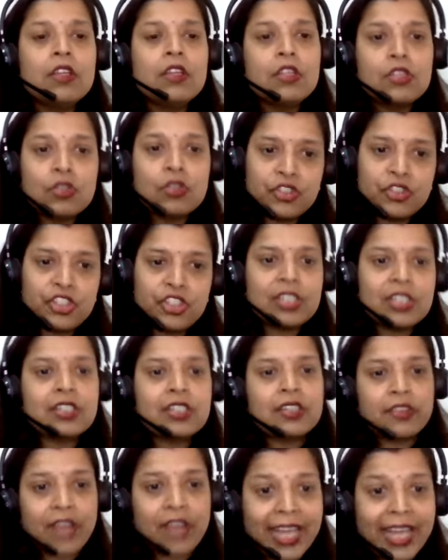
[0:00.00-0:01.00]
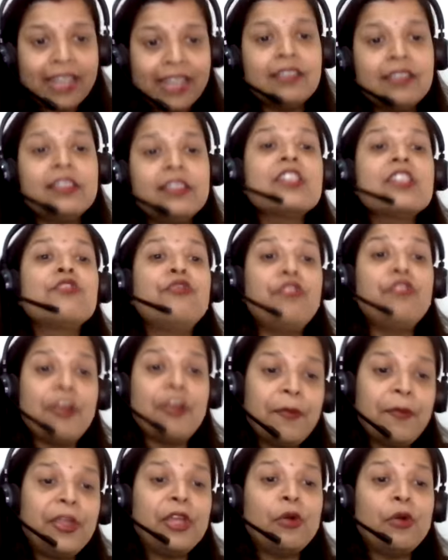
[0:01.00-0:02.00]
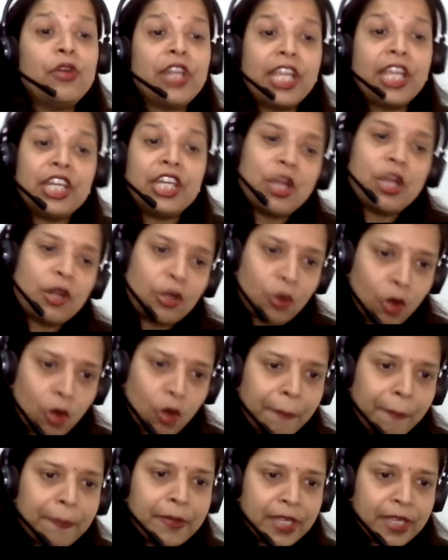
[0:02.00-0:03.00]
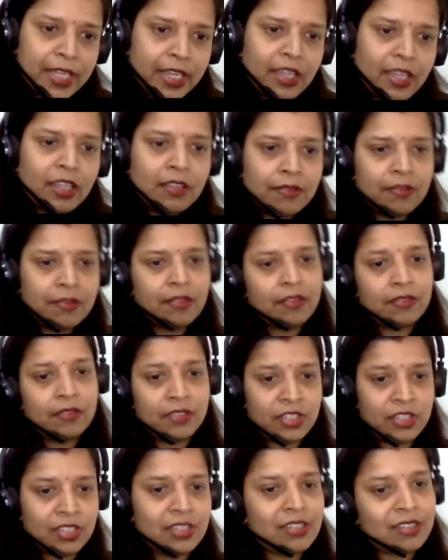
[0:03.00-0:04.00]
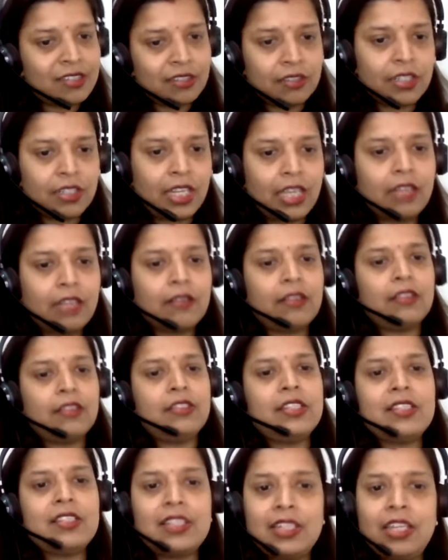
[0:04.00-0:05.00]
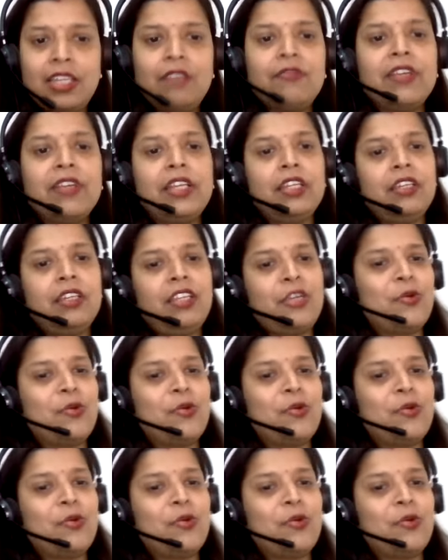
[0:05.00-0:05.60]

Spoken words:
So just write this Vibgyor in your copy. Just just sitting when